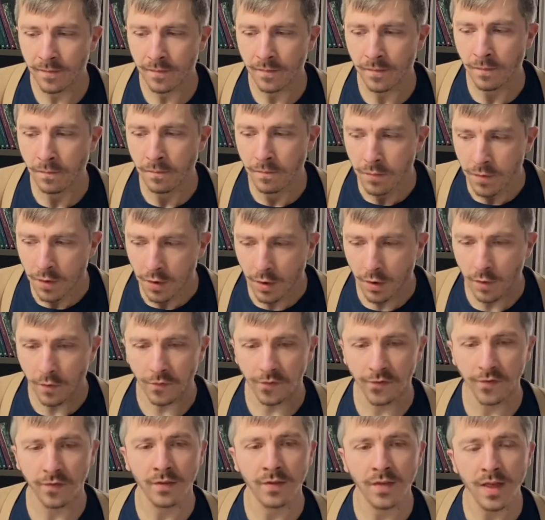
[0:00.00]

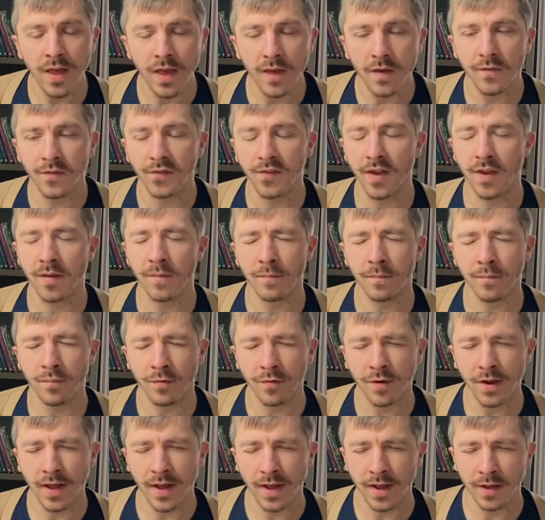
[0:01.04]
moves, lives, and
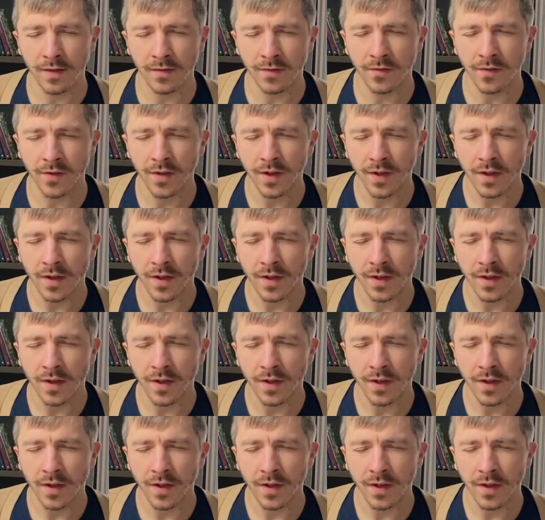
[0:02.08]
breathes